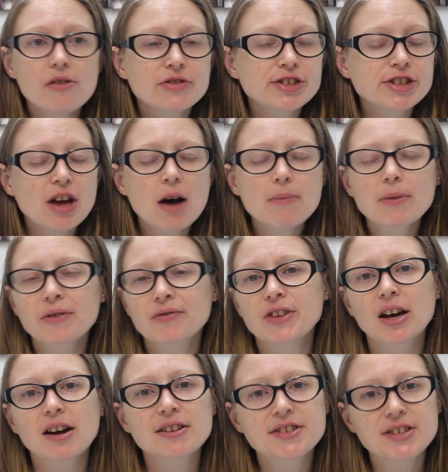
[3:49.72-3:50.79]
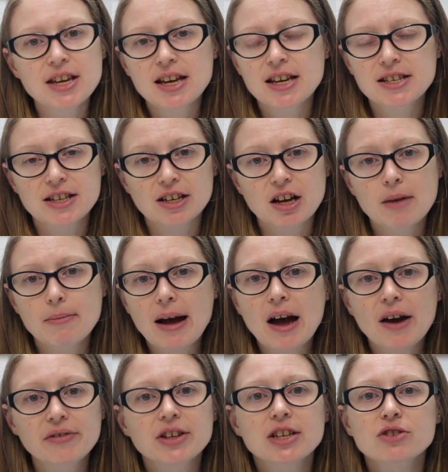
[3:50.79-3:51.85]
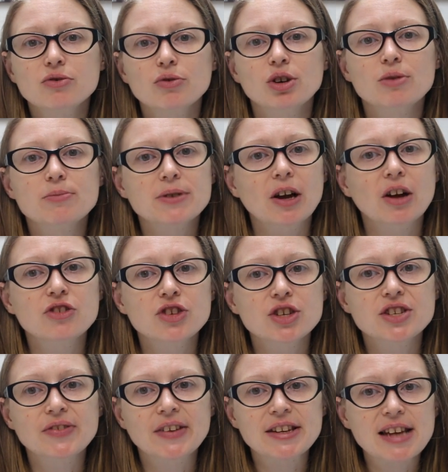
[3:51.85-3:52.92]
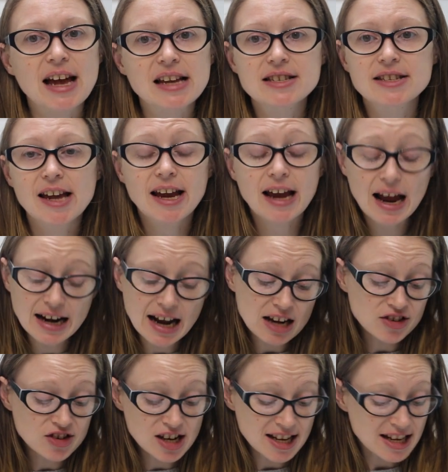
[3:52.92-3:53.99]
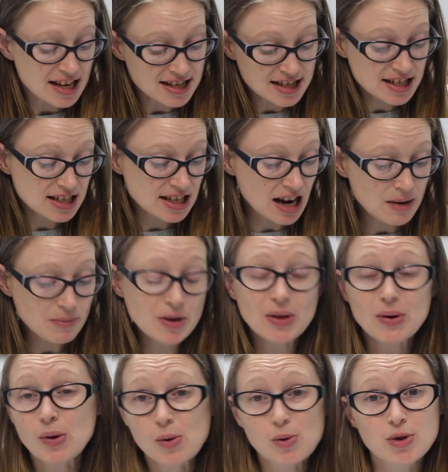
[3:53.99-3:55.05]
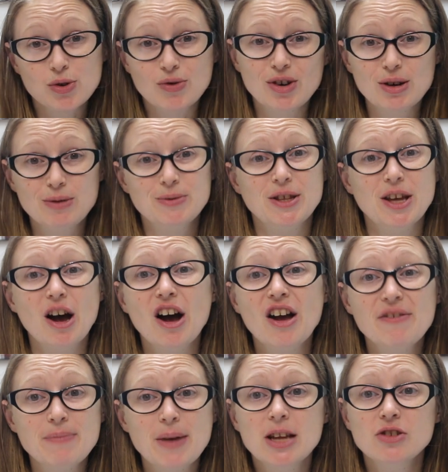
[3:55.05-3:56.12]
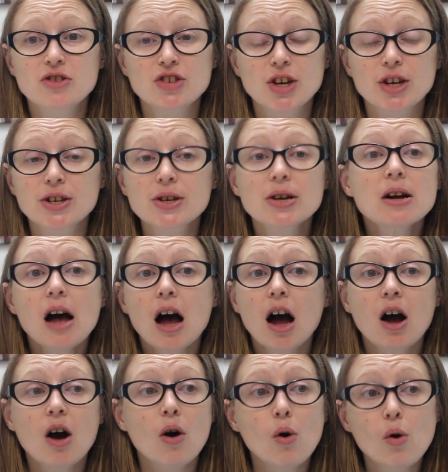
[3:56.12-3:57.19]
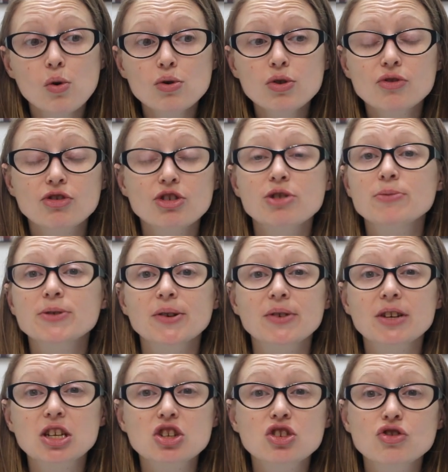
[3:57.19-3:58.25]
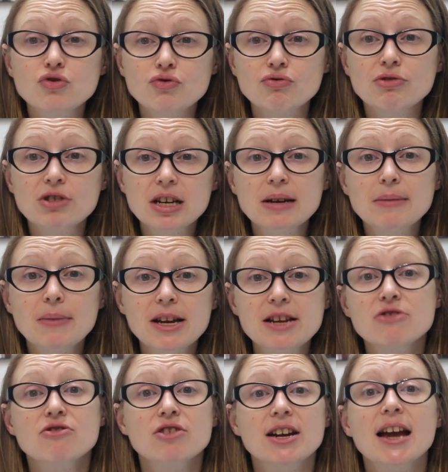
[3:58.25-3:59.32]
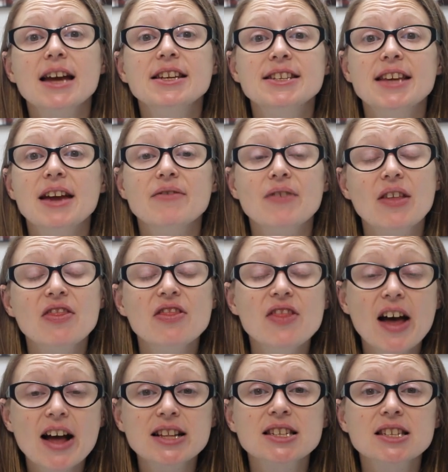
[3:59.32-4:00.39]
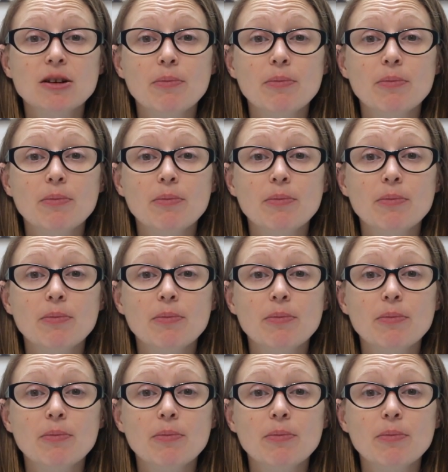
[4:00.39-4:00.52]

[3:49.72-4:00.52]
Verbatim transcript: some of the ideas that come out of these groups are just fantastic. And actually, it's the same with all the groups that I've mentioned. Uh, all the groups are extremely creative, and that's